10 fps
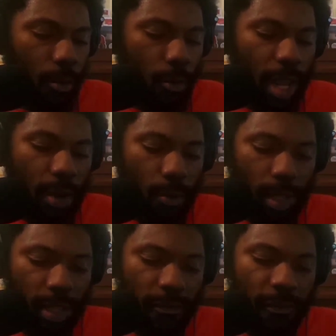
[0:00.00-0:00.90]
went
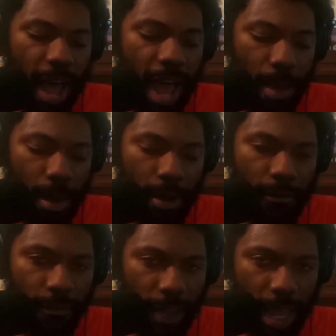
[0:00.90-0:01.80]
with the vibe of the
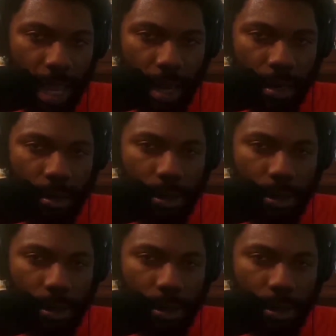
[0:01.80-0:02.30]
vid.